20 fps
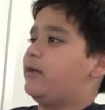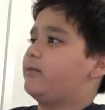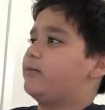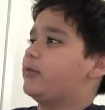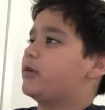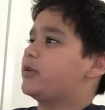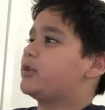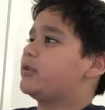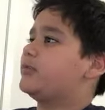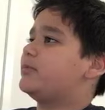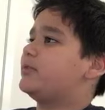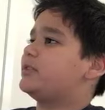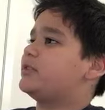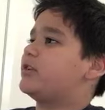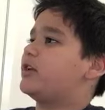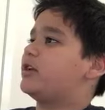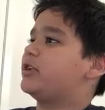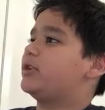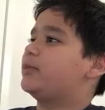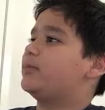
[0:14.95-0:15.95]
We're gonna be
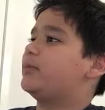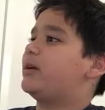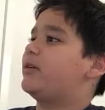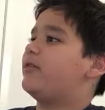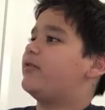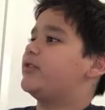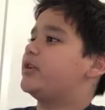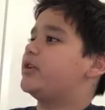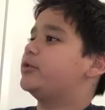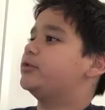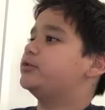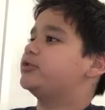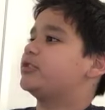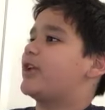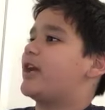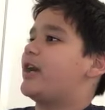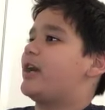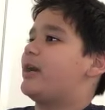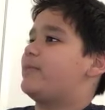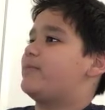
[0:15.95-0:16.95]
talking about the news
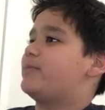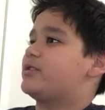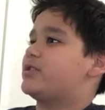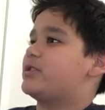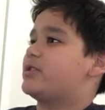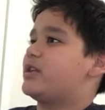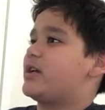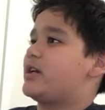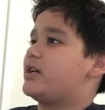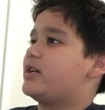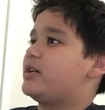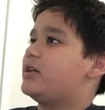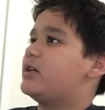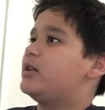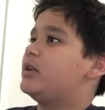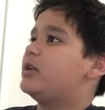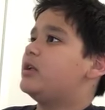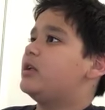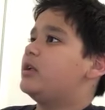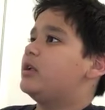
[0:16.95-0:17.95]
that happened today.
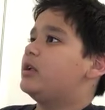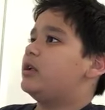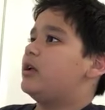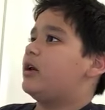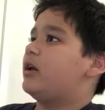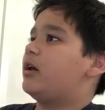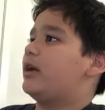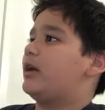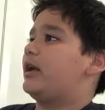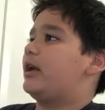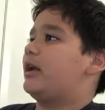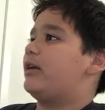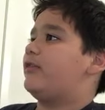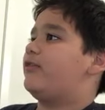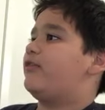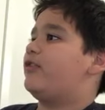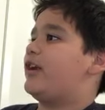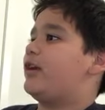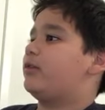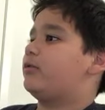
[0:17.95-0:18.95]
All right, I
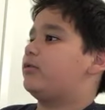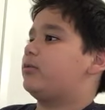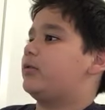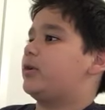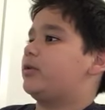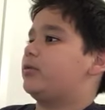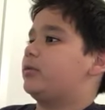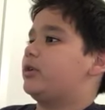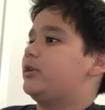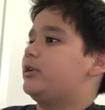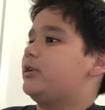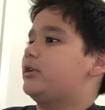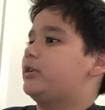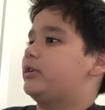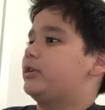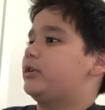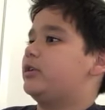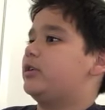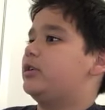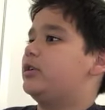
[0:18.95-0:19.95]
found one
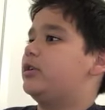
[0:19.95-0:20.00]
here.